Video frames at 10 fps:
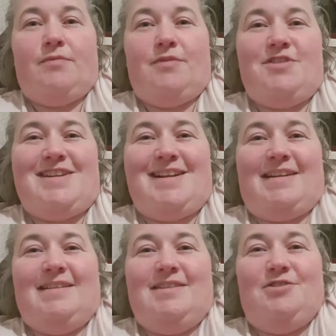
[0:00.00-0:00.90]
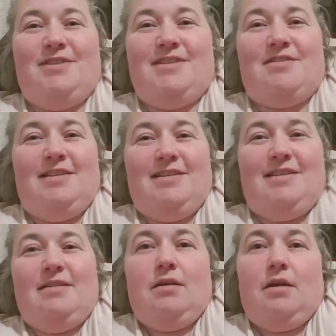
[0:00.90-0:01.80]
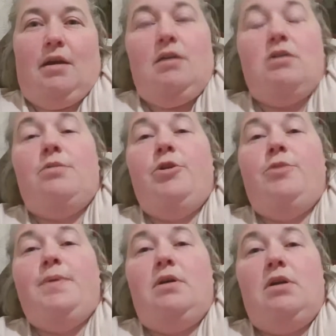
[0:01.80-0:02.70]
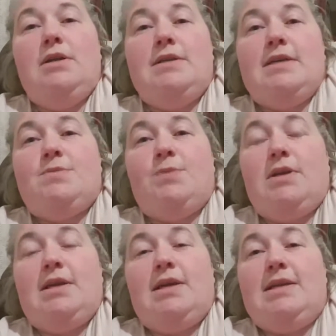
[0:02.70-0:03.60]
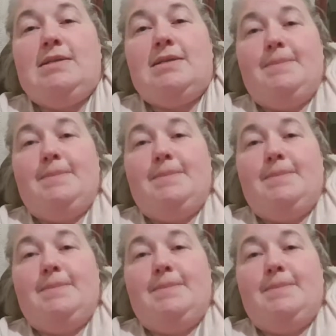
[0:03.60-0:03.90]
Gladly join Scotland. Are you coming up in the holidays, bringing the kiddies?